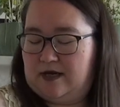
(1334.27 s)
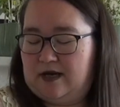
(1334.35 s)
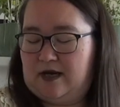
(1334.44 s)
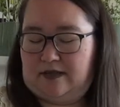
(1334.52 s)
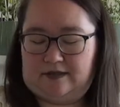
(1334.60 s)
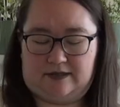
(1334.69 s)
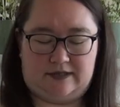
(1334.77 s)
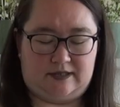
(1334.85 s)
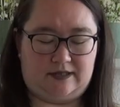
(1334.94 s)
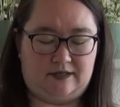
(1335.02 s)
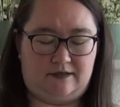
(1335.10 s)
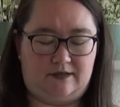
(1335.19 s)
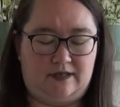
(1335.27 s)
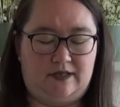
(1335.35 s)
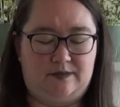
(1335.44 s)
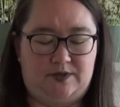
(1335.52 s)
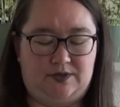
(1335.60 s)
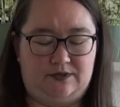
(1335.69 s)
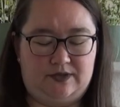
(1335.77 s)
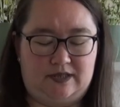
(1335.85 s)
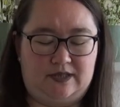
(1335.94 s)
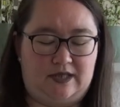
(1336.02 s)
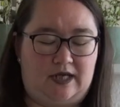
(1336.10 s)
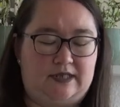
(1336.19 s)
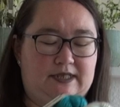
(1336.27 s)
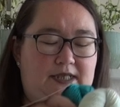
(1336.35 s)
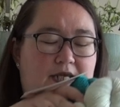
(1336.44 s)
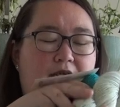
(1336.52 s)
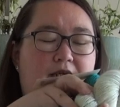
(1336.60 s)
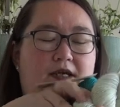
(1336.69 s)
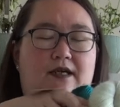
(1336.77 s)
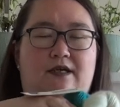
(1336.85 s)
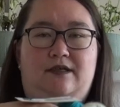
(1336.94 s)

and I'm doing it as a